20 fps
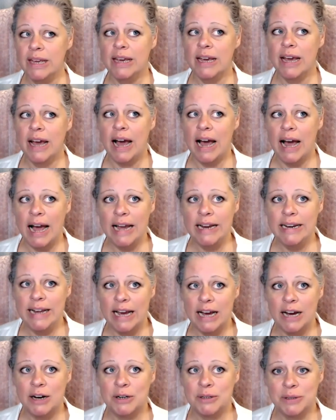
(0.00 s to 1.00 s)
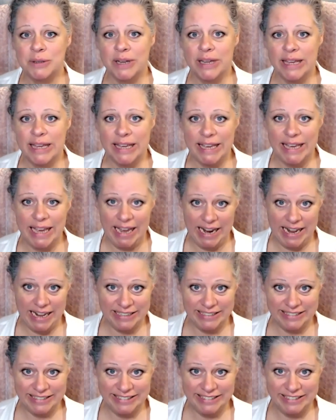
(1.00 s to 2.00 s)
I now get it.
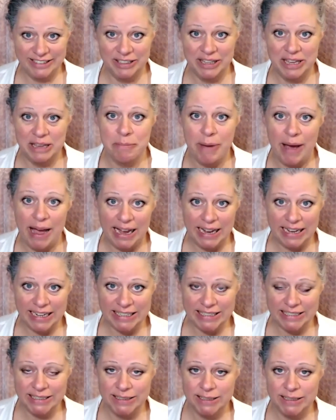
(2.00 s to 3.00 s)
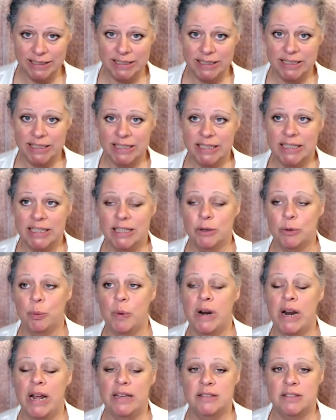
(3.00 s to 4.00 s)
Looking back,
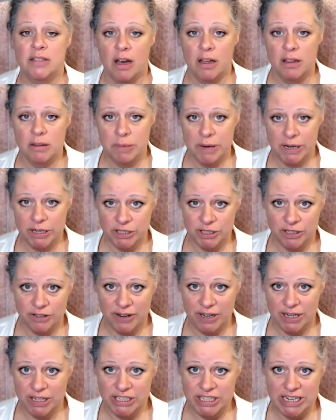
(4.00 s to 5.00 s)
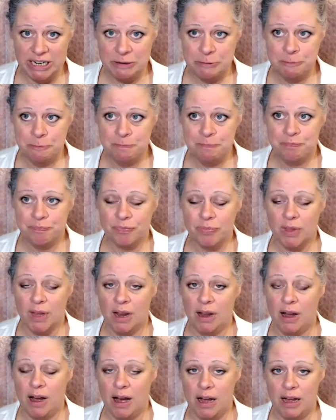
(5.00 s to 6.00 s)
when I saw the picture of Archie
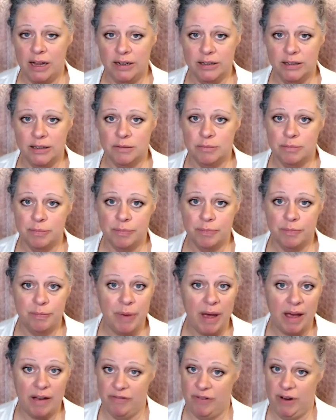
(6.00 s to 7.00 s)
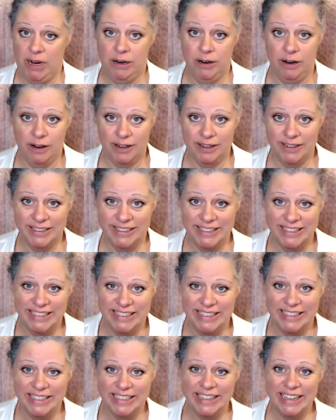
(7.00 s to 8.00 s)
on Pet Finder,
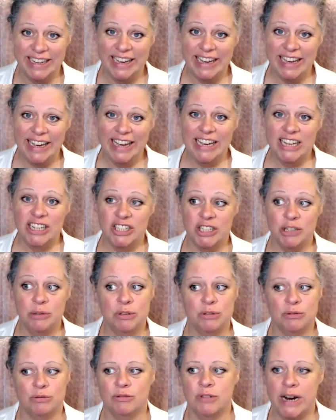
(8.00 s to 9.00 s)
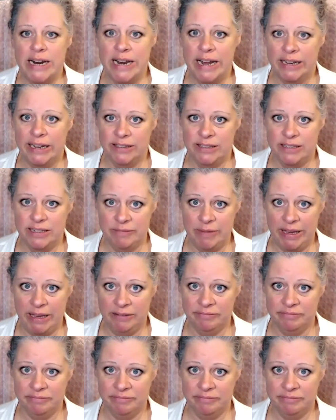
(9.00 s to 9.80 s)
she was right next to me,